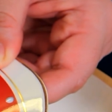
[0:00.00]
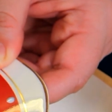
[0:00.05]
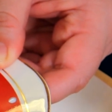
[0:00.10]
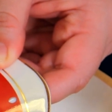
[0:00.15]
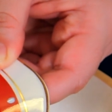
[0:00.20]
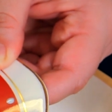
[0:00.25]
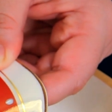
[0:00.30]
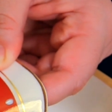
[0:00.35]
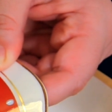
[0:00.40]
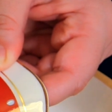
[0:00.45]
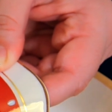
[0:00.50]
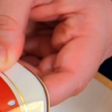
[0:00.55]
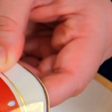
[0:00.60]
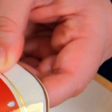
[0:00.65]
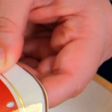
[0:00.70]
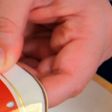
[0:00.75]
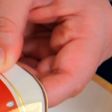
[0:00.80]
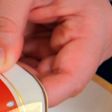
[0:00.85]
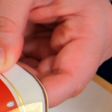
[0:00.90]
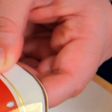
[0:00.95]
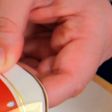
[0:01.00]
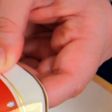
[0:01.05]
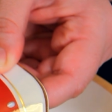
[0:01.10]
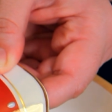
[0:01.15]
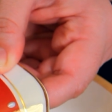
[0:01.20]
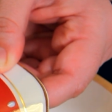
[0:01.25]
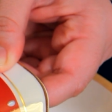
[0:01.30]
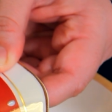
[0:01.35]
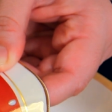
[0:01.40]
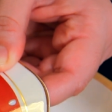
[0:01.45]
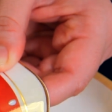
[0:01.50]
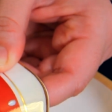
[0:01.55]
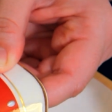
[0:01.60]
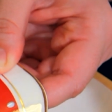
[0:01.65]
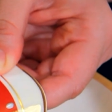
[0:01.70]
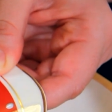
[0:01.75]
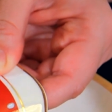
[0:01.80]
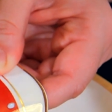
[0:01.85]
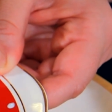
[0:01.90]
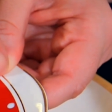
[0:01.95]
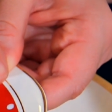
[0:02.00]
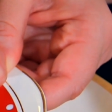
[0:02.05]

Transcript: 1 teaspoon of cinnamon, and half a